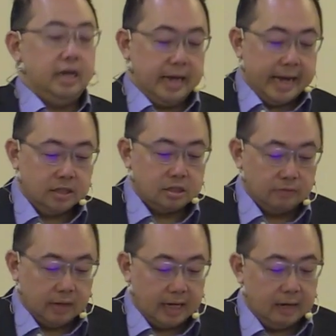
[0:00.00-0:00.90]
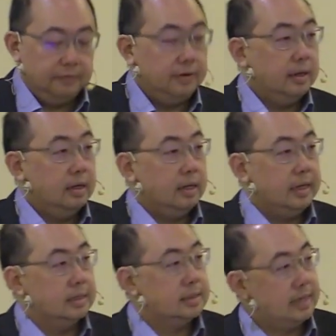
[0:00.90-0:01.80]
act of love
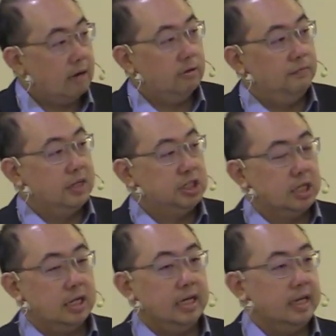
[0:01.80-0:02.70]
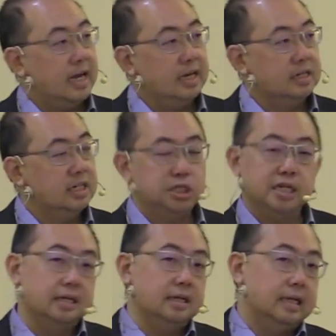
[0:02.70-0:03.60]
is sacrificially and
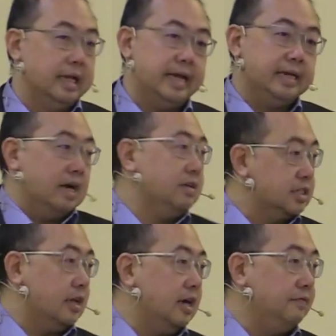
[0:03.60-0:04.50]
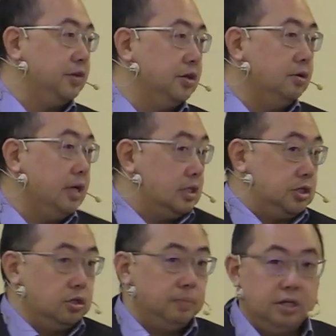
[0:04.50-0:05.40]
unconditionally laying down His life for you, it
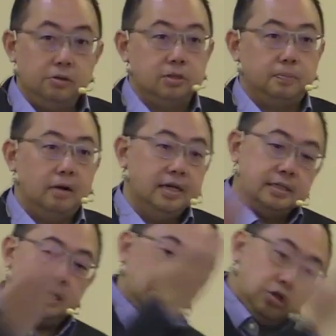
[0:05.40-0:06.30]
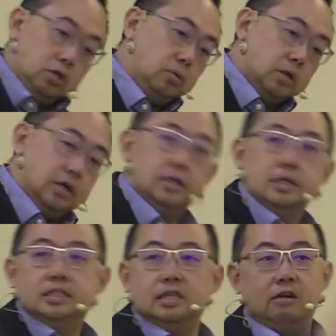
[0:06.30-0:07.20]
should be no surprise that you would
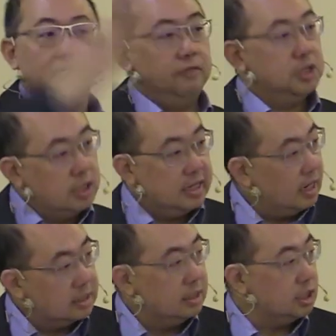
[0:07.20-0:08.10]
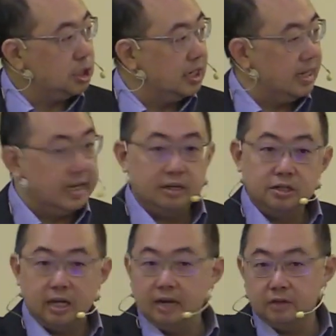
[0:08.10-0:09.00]
sacrificially and unconditionally lay down
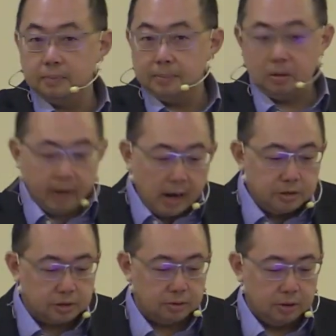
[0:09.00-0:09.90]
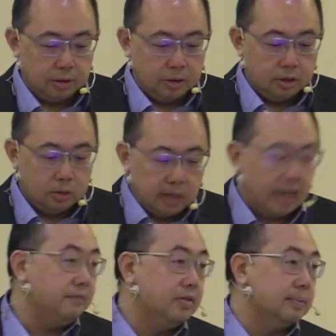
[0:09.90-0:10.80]
your life for the people around you. You will
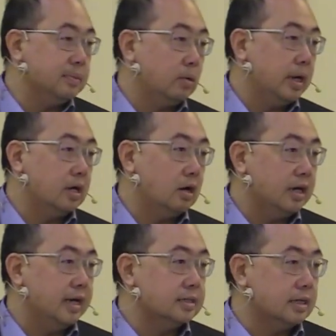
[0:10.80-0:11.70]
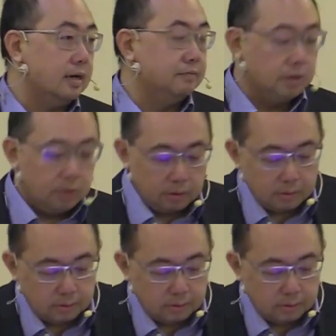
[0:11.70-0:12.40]
love them the way God has loved you.